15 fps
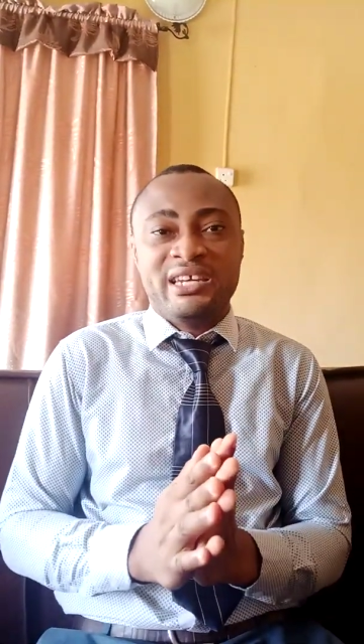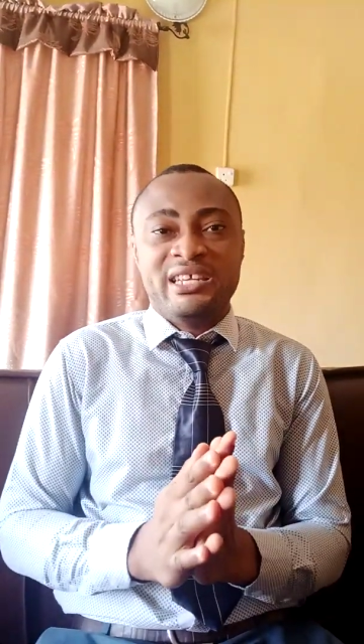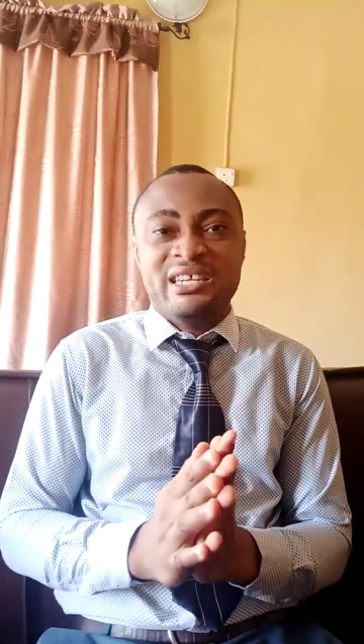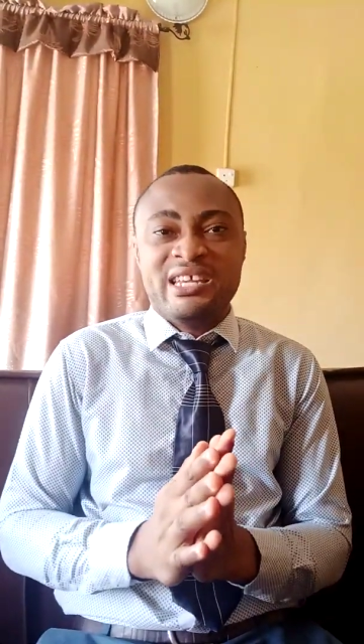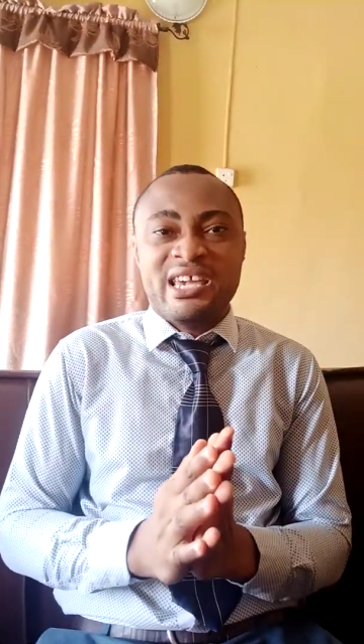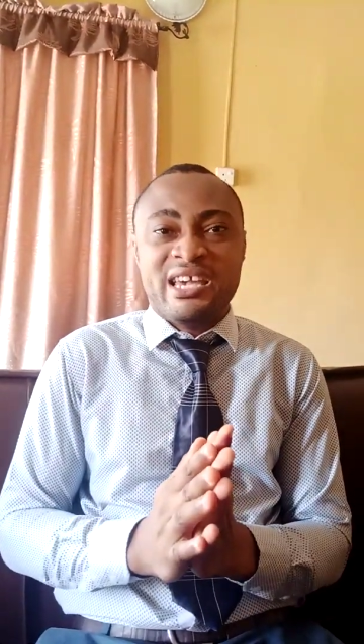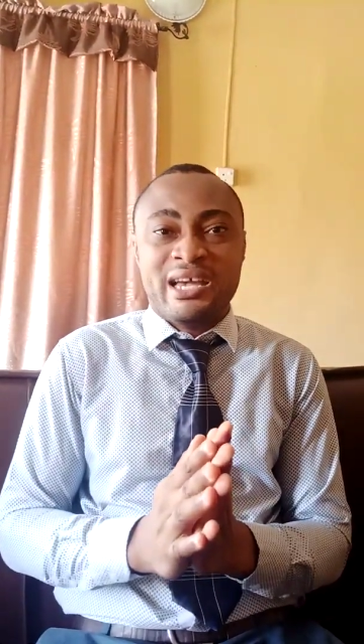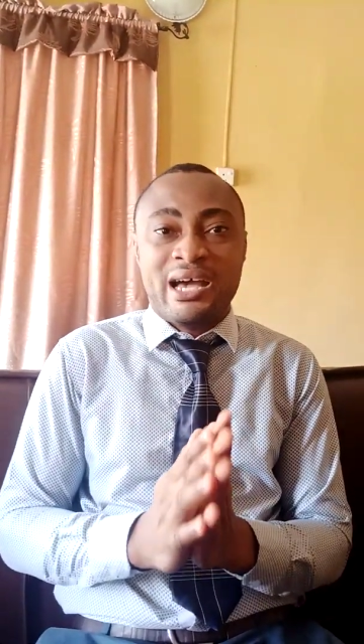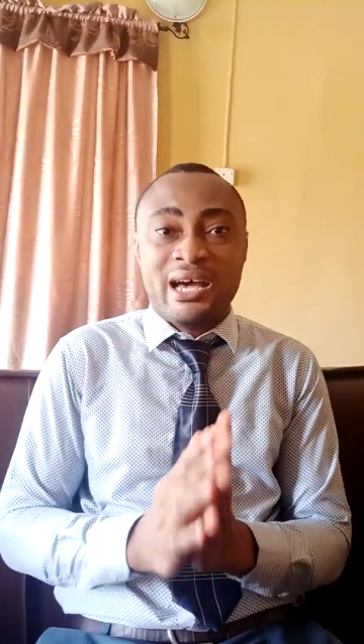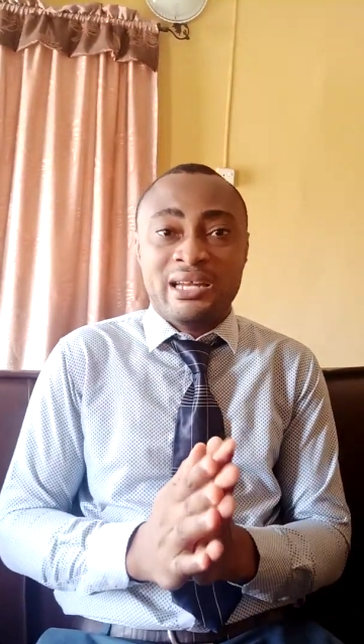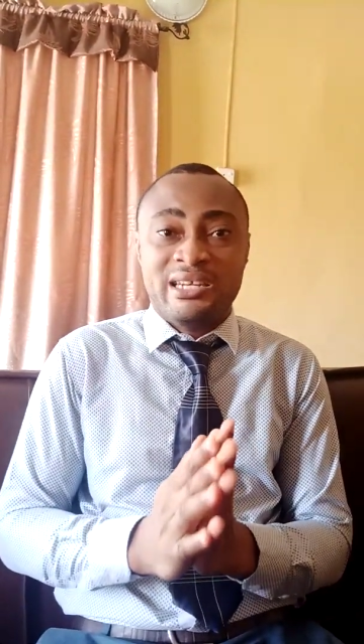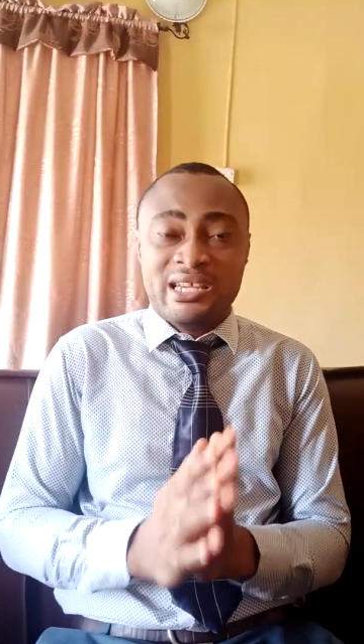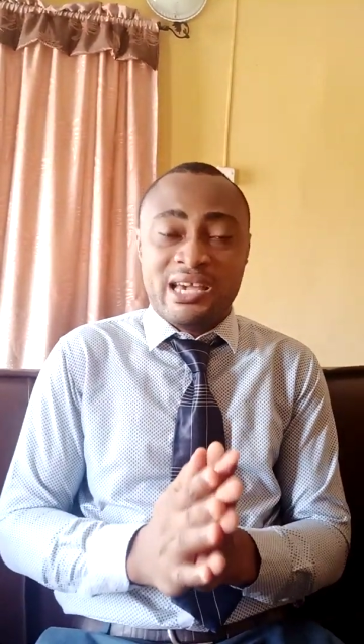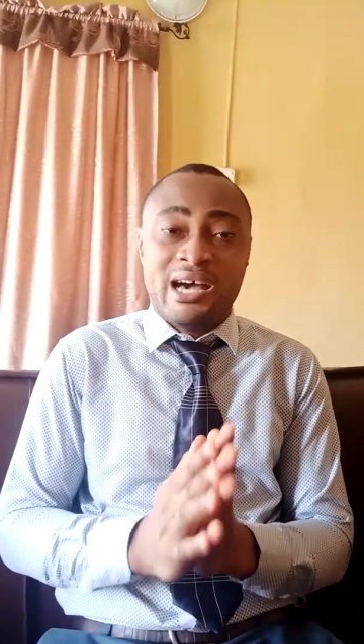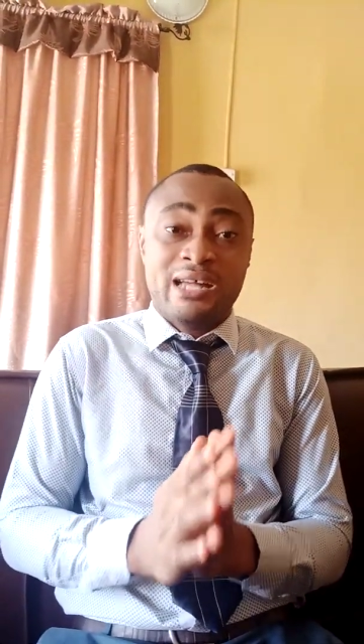in
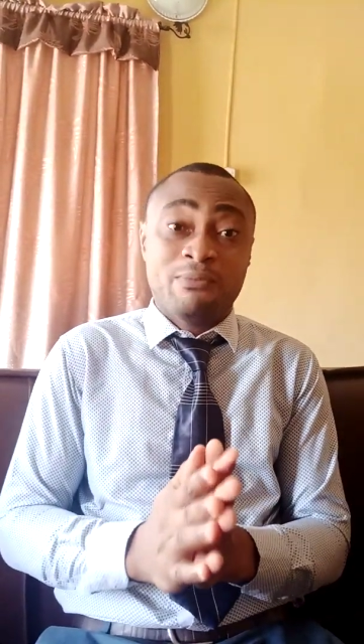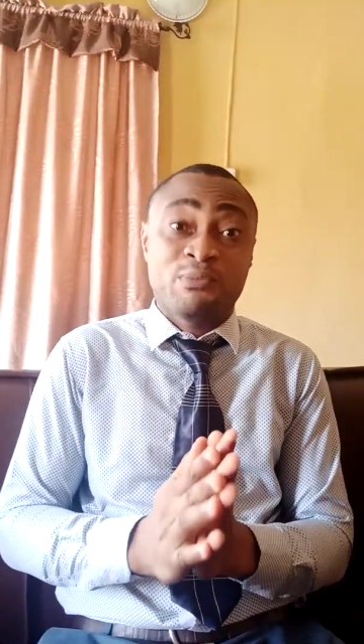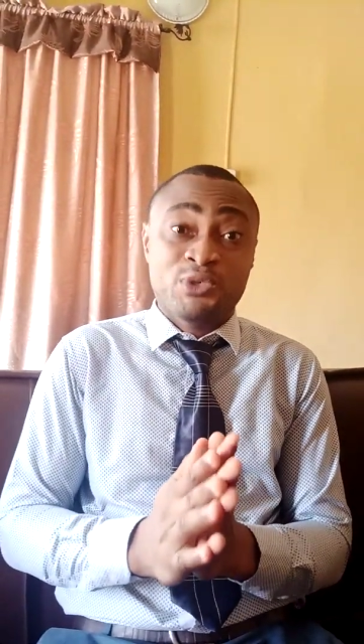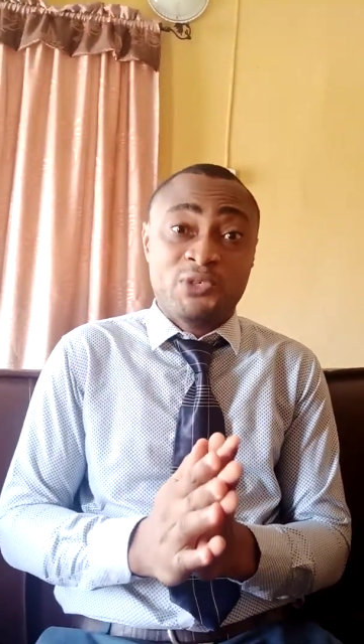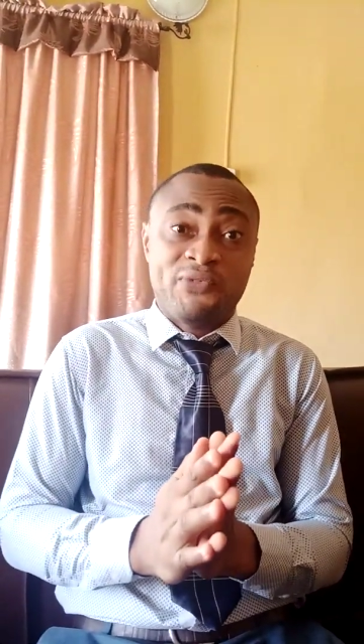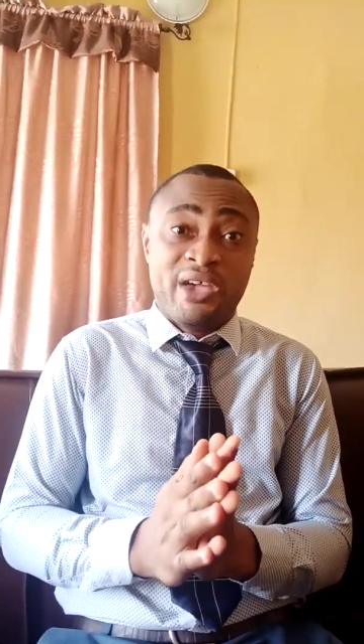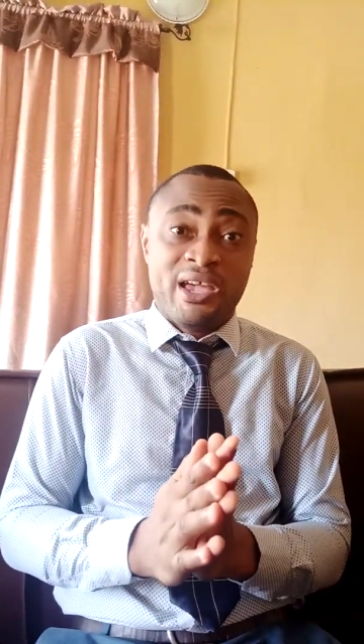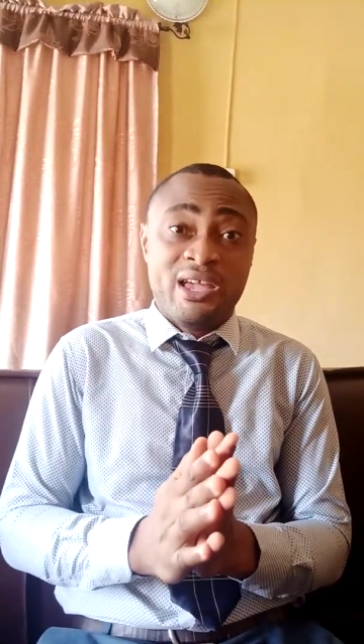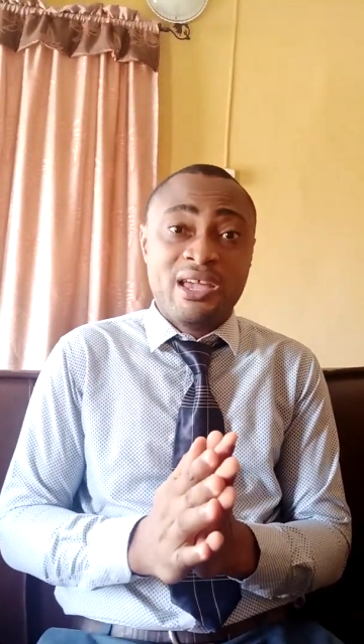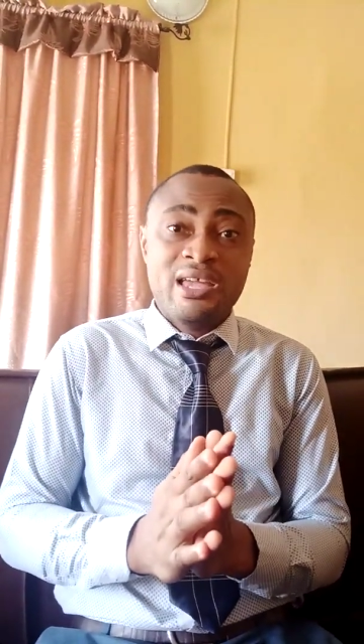the atmosphere.